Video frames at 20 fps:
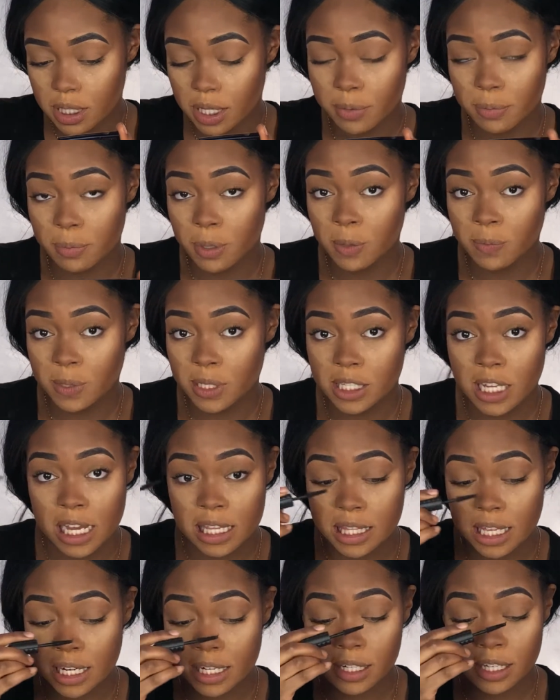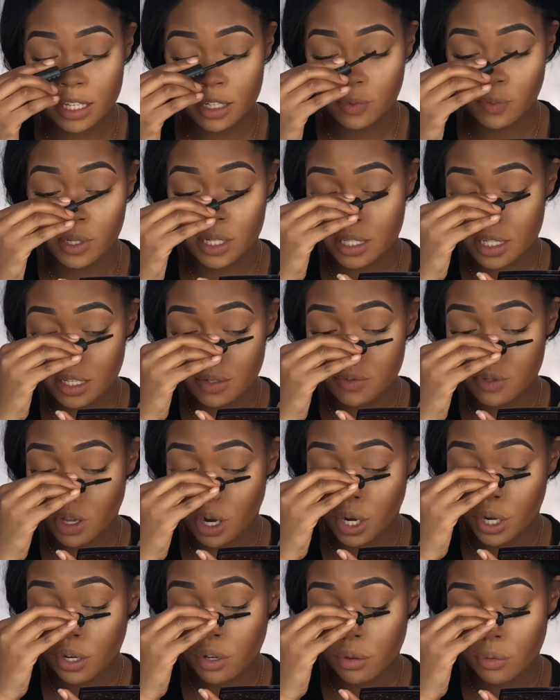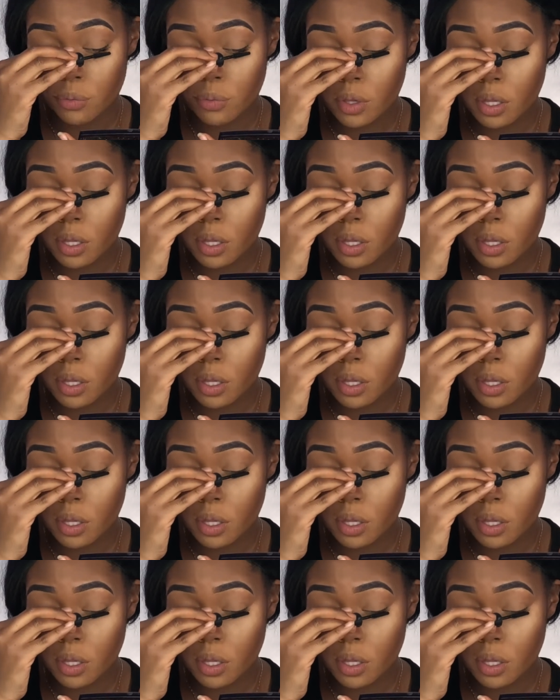were pretty much saying that it did what it said it was gonna do.